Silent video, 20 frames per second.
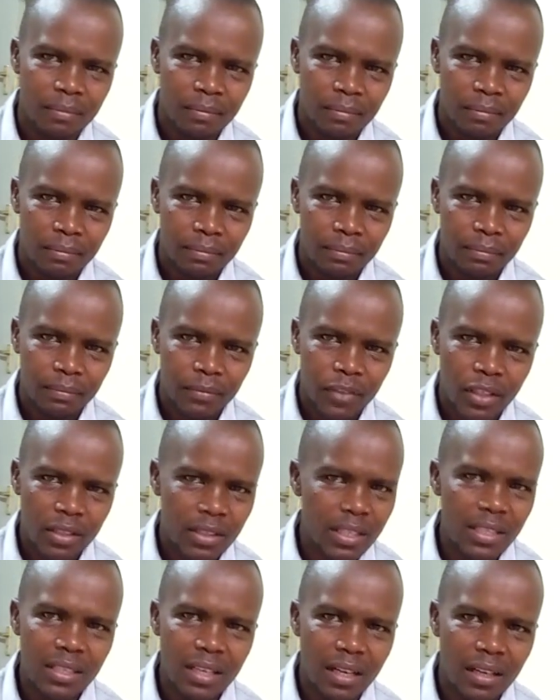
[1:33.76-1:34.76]
that has
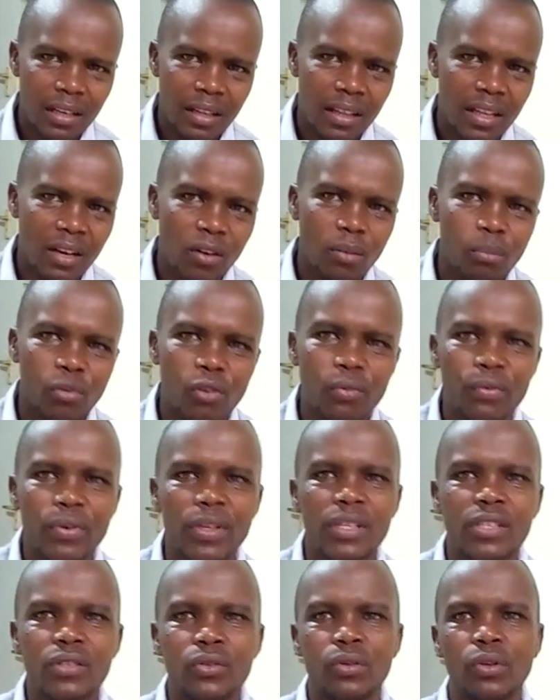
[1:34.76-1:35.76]
changed, that have
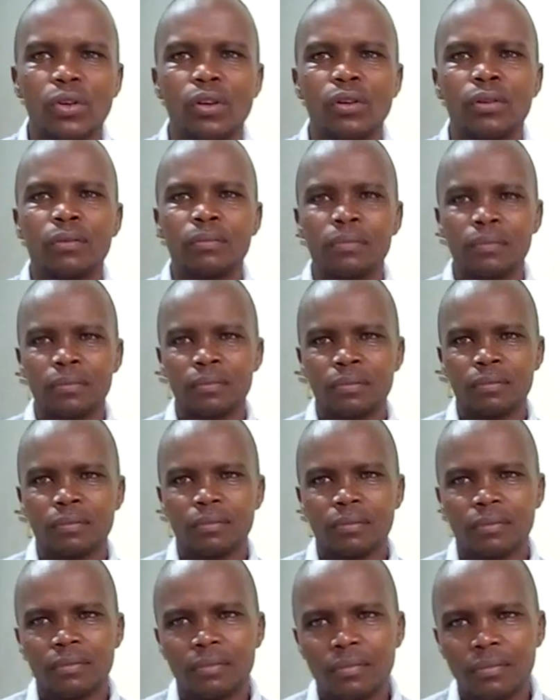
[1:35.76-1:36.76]
changed
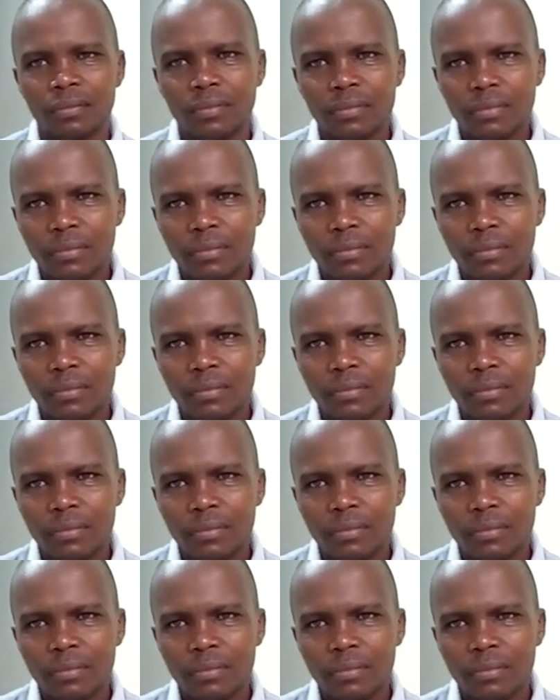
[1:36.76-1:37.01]
because of